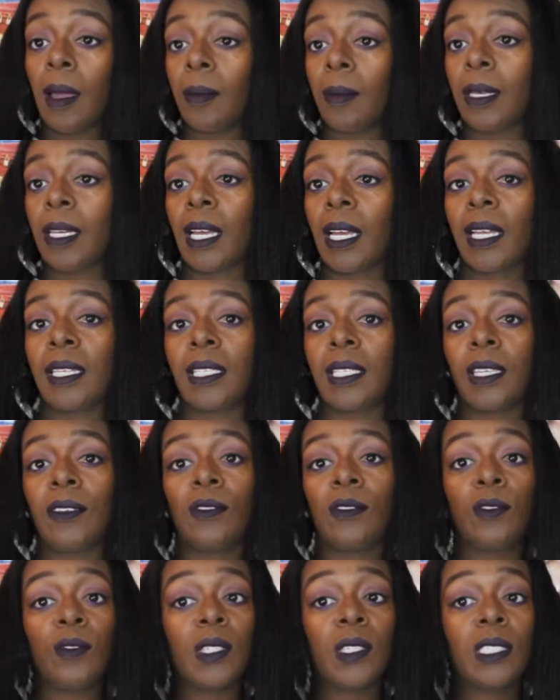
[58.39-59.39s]
Because
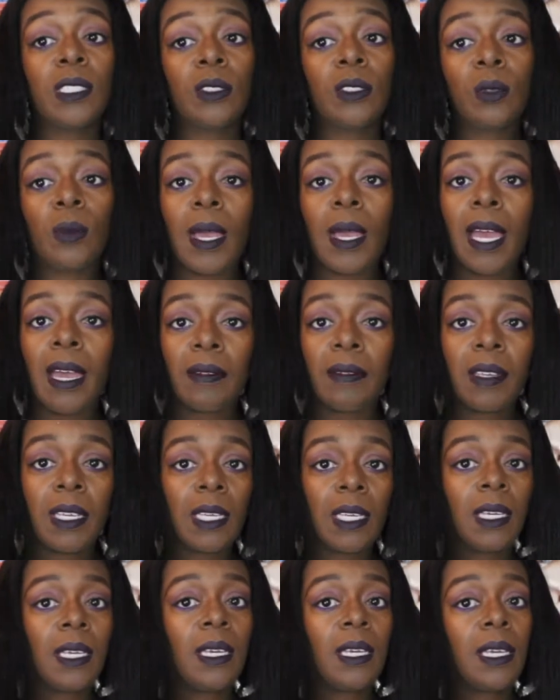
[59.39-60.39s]
if you really do have
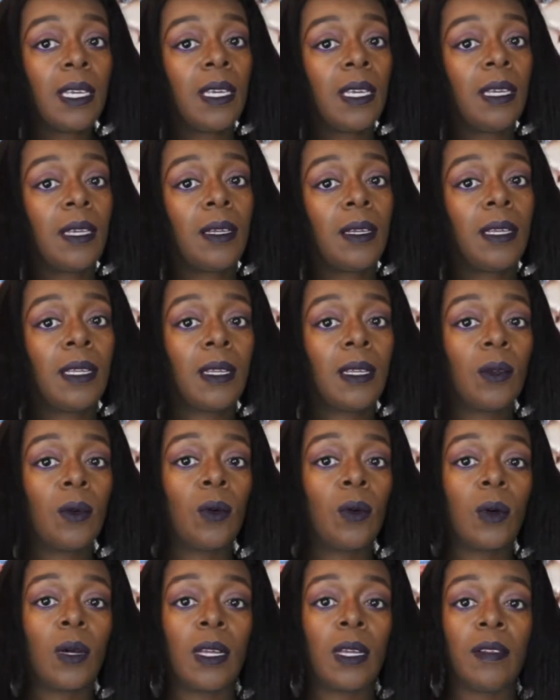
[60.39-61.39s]
kinky hair,
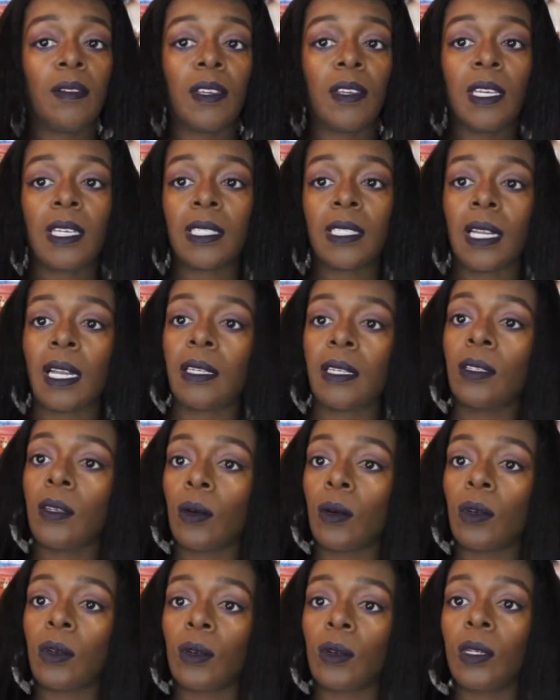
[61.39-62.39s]
or if your hair's not, you
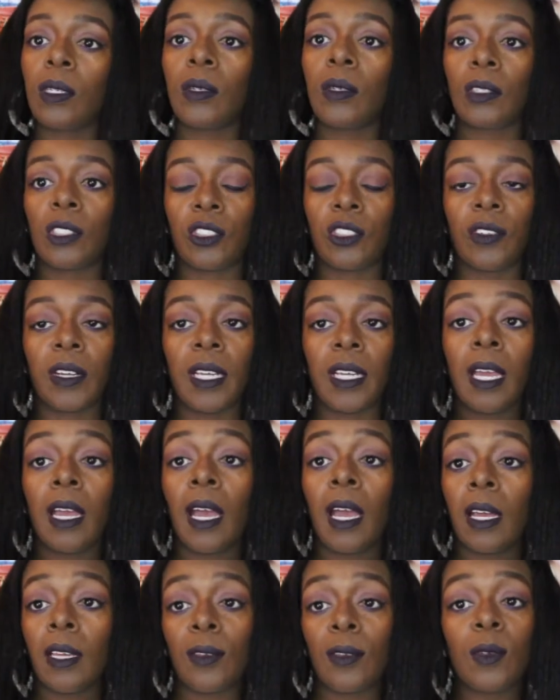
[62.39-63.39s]
know, curly or straight,
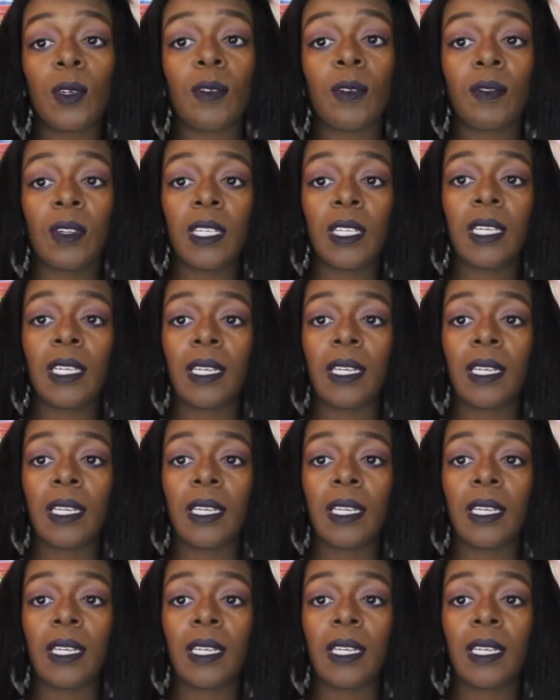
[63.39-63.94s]
you can really